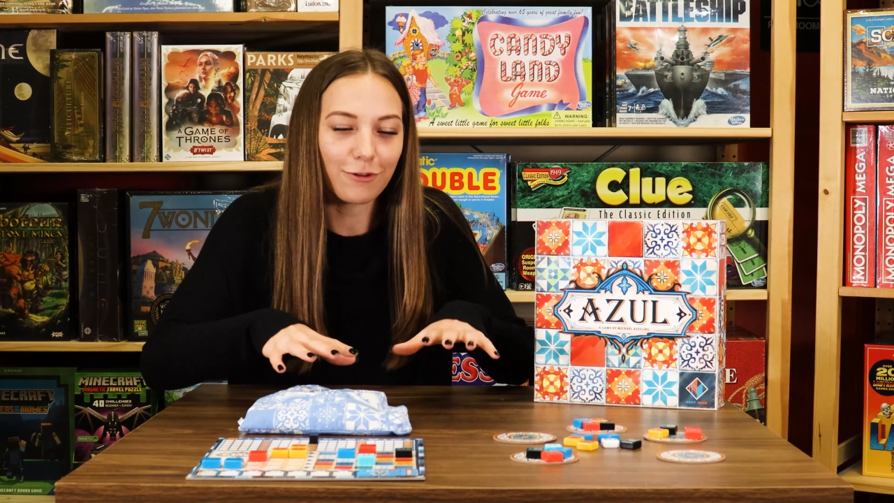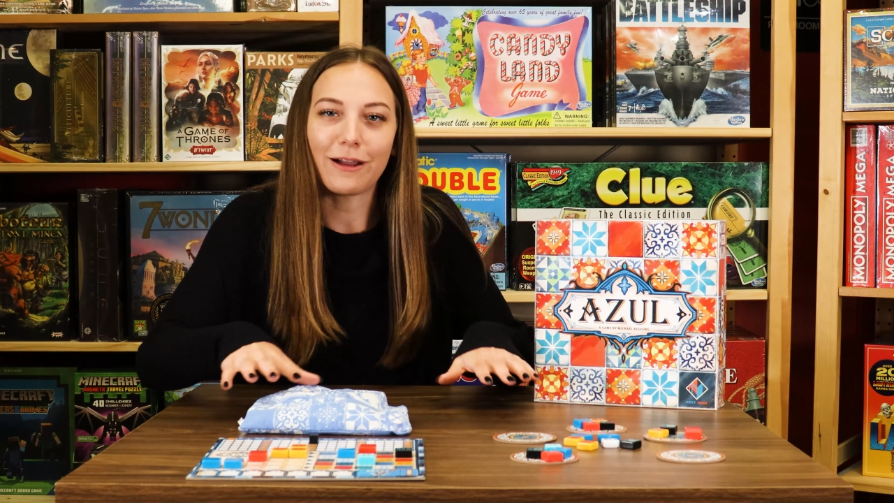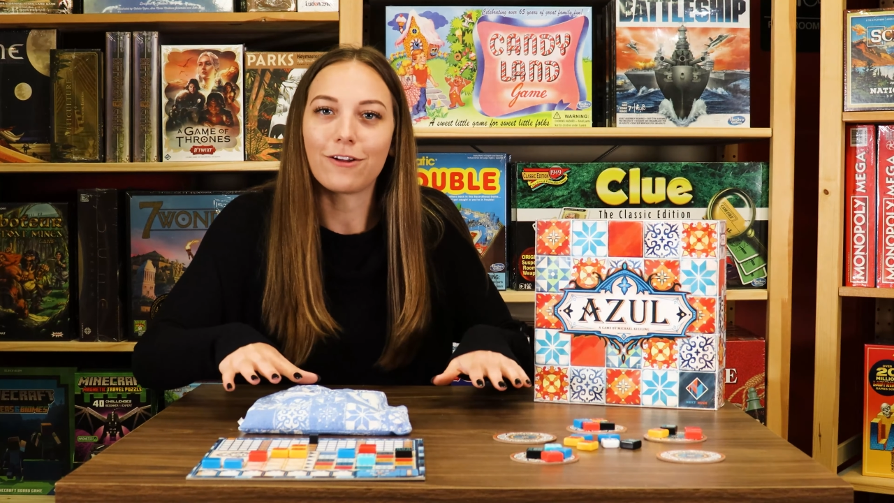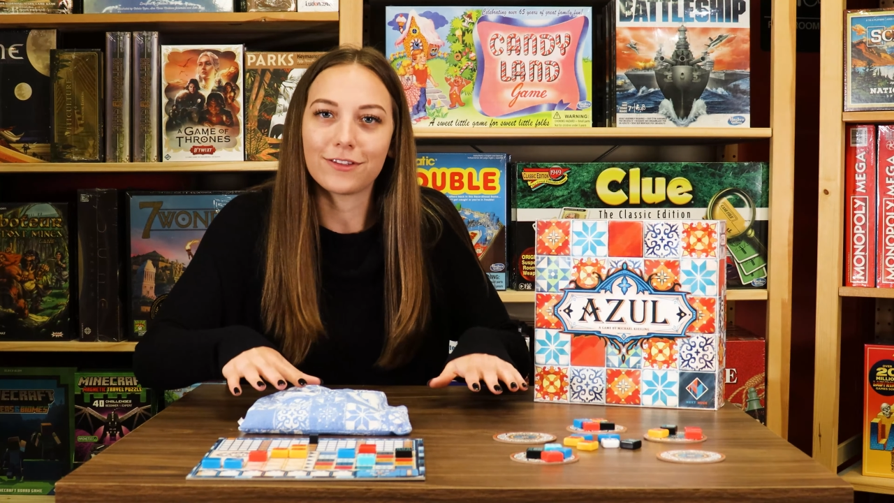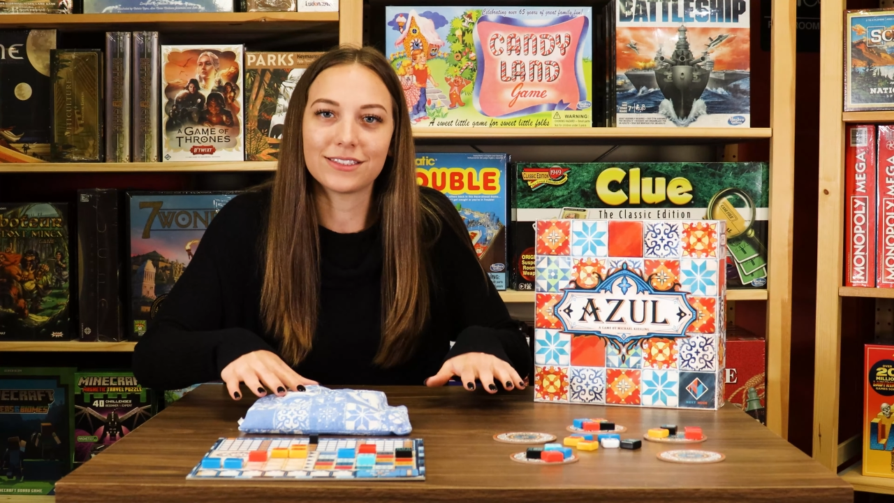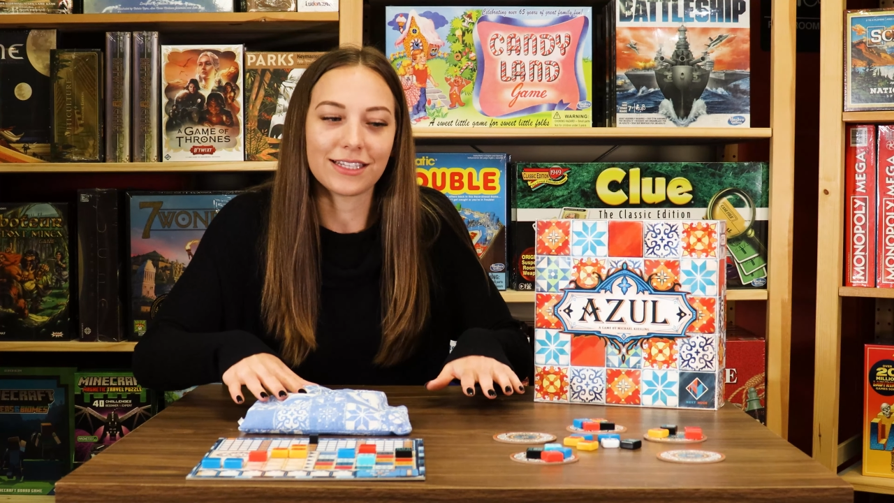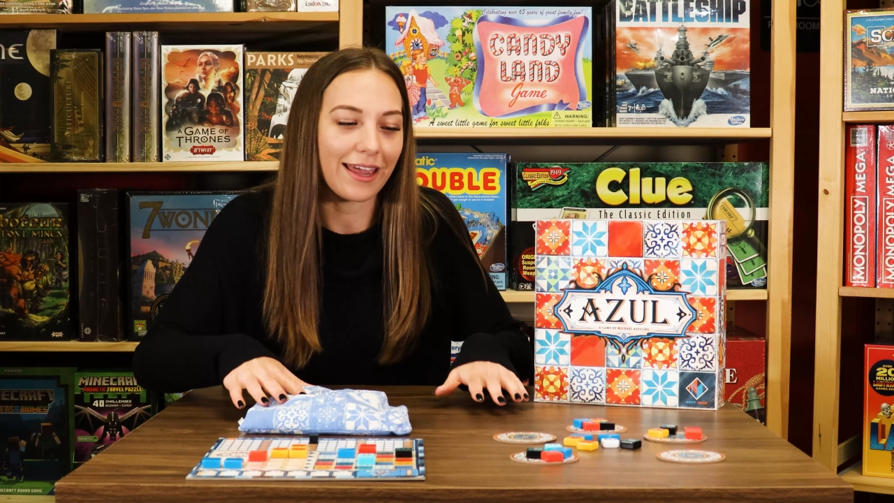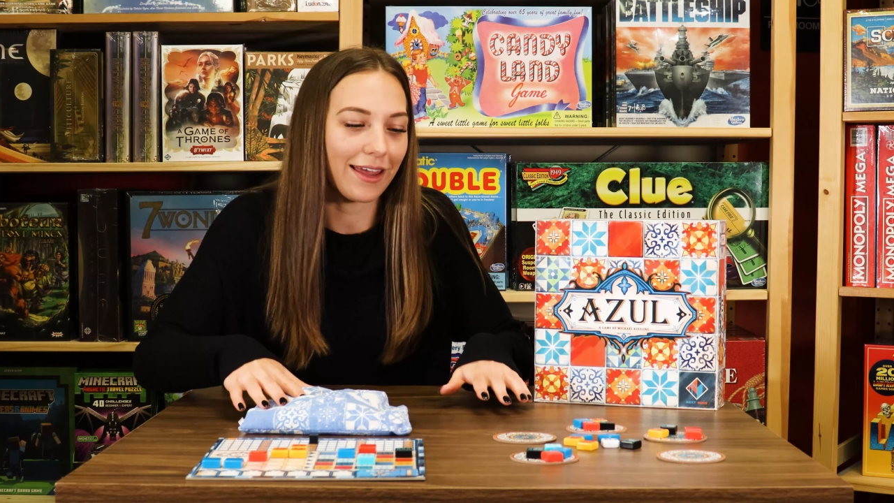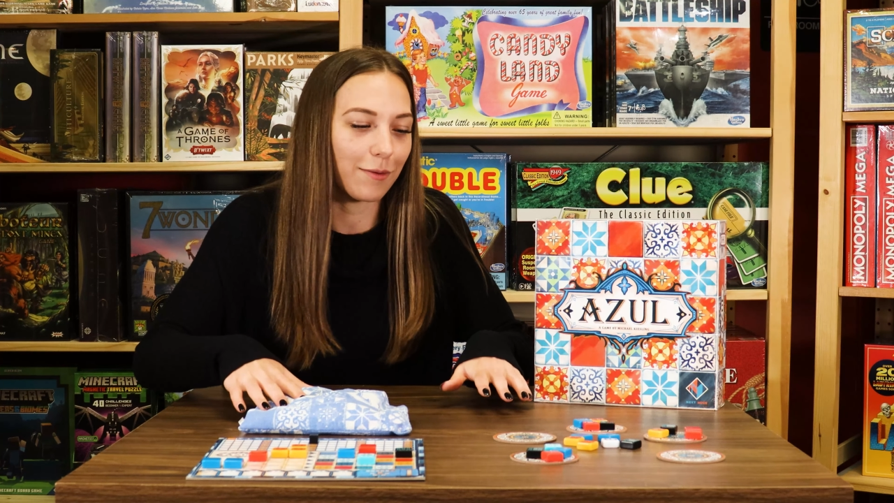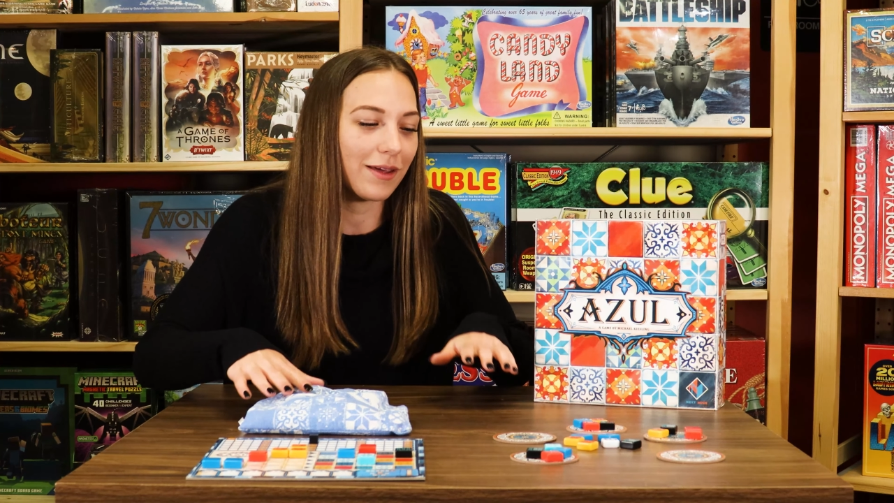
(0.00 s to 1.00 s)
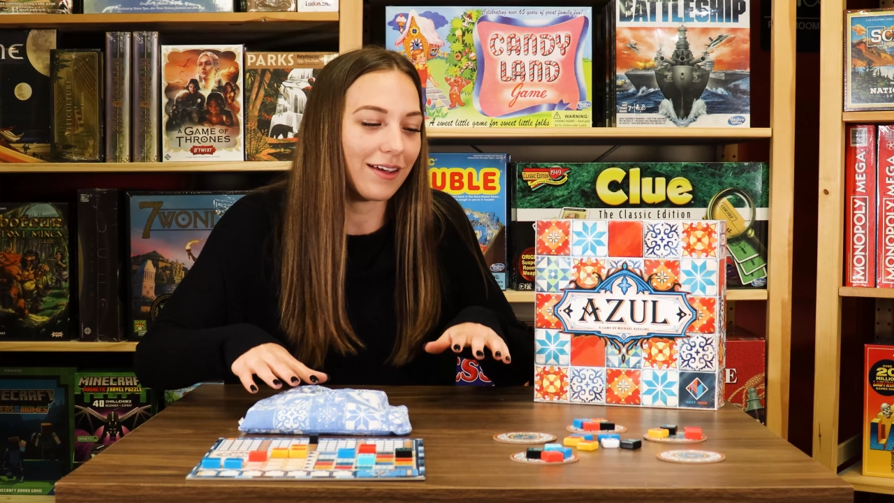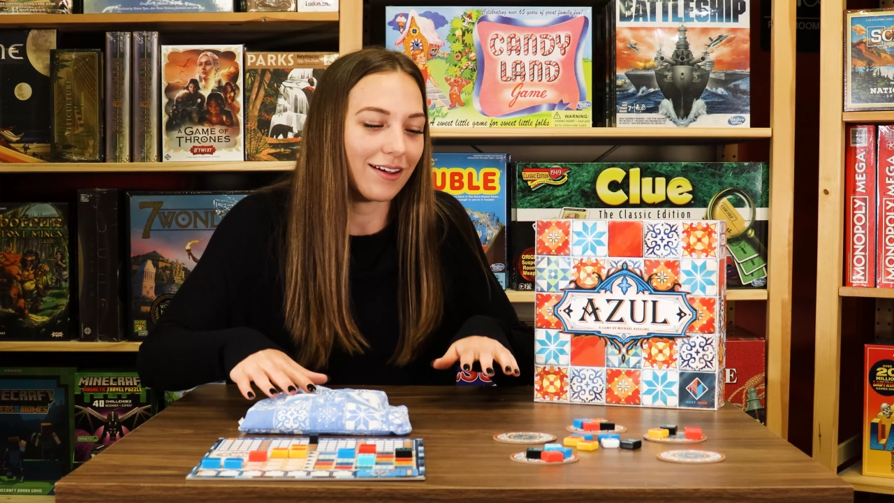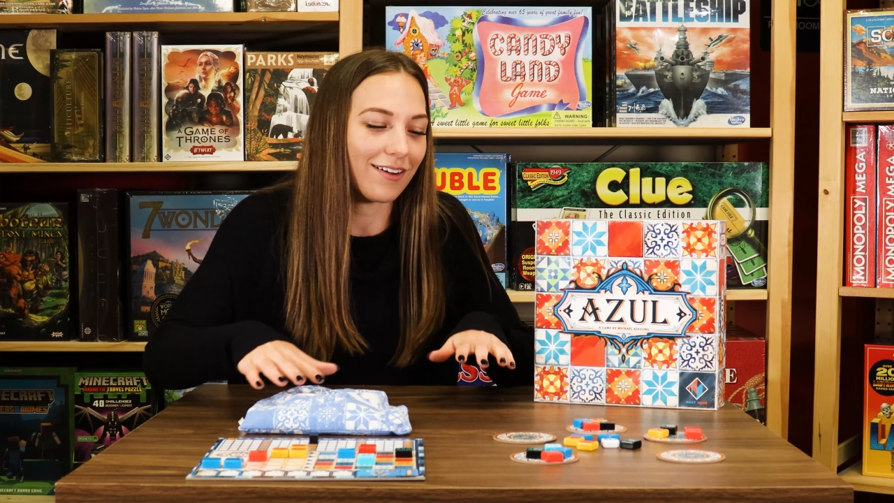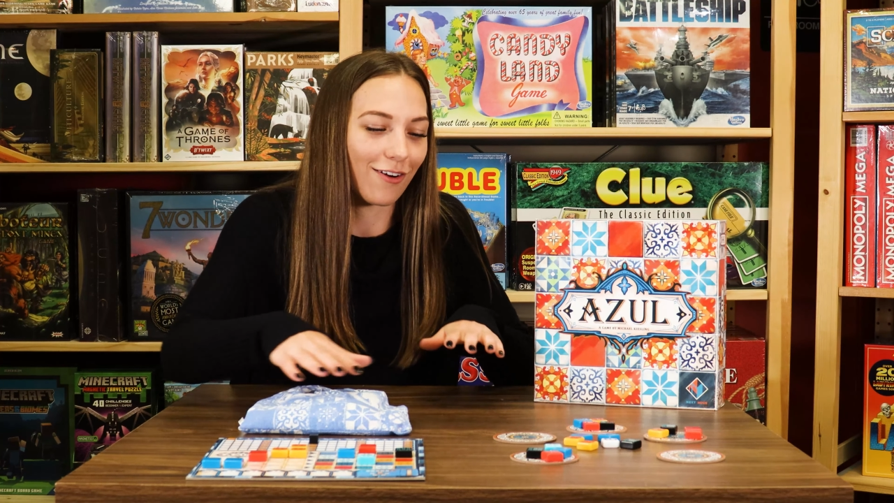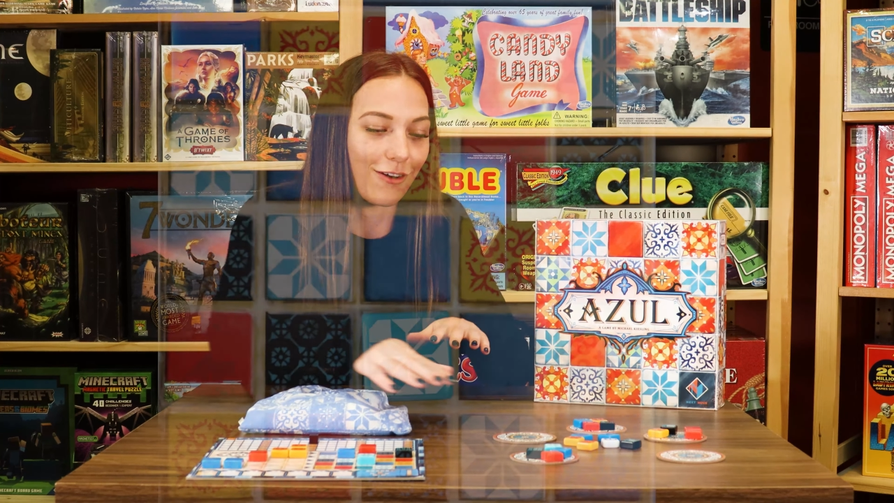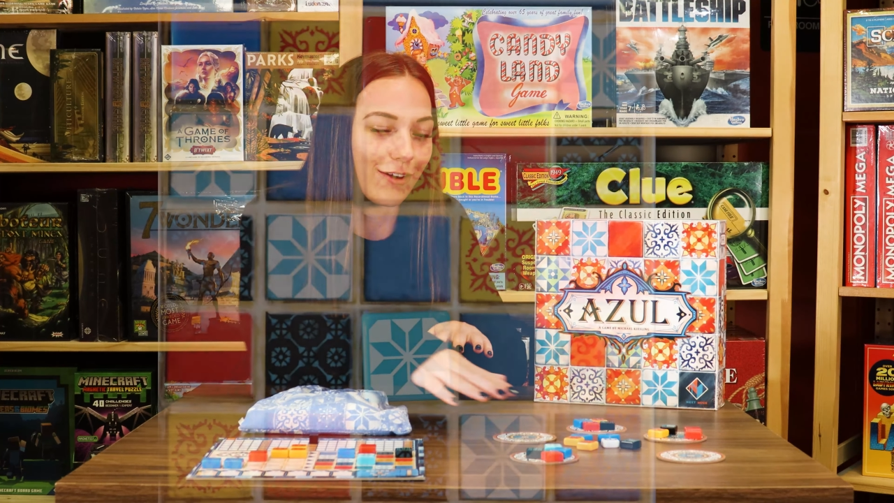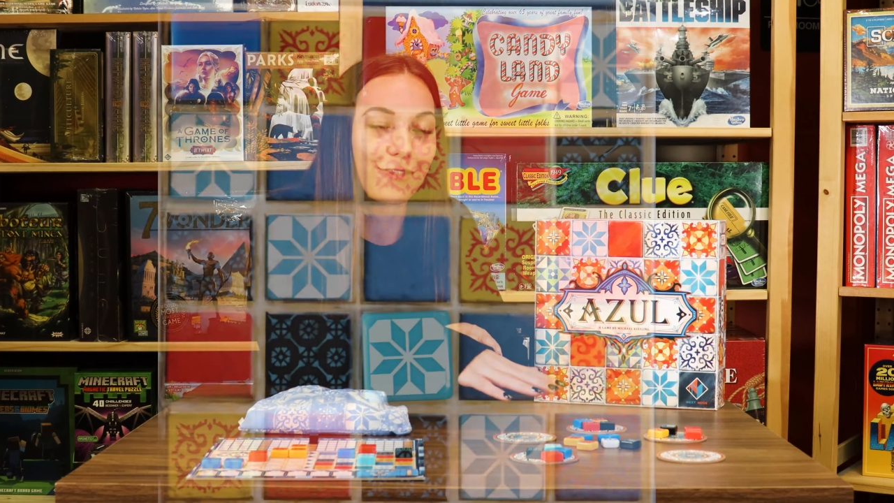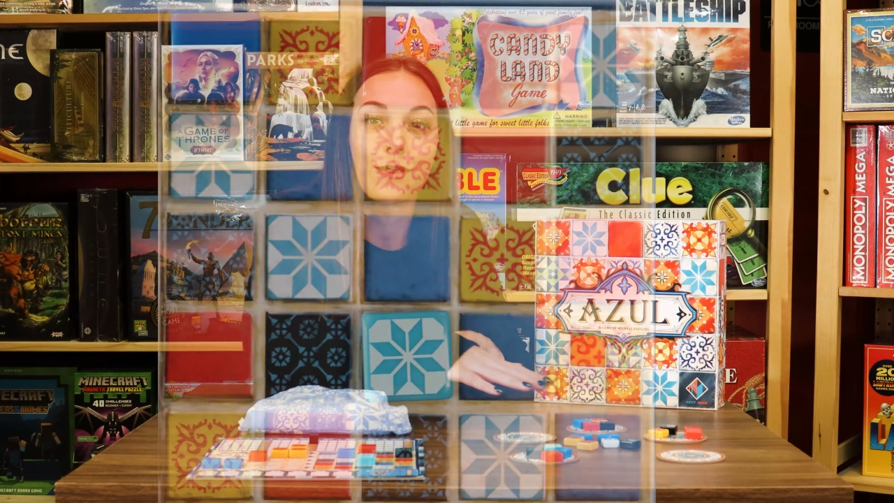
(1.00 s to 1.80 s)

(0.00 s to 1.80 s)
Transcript: about this game are